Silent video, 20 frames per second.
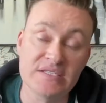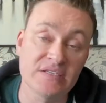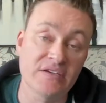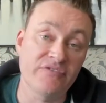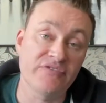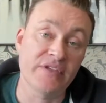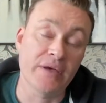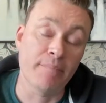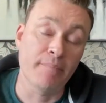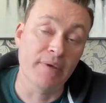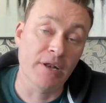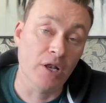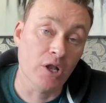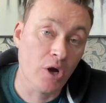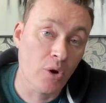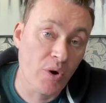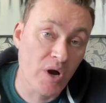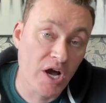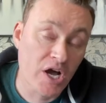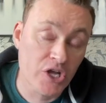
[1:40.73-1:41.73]
If they're
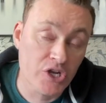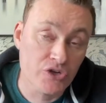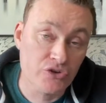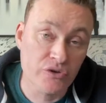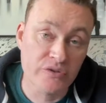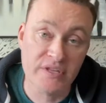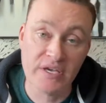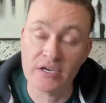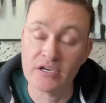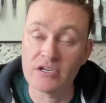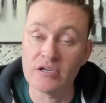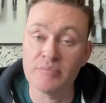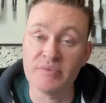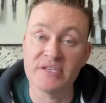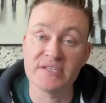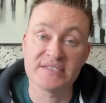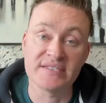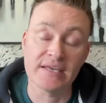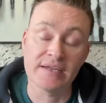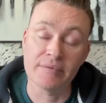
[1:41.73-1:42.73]
below 100, they're going to be
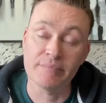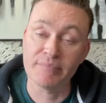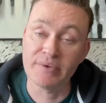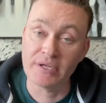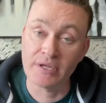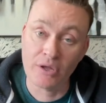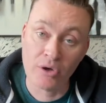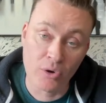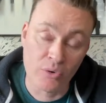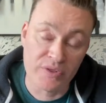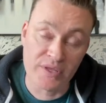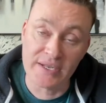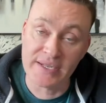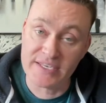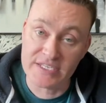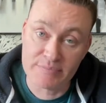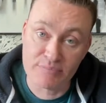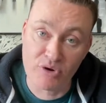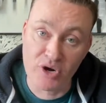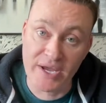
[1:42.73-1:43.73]
selling below the
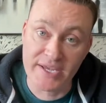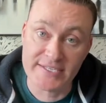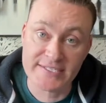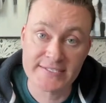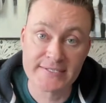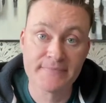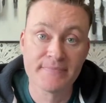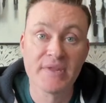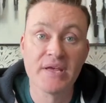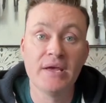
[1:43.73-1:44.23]
list price.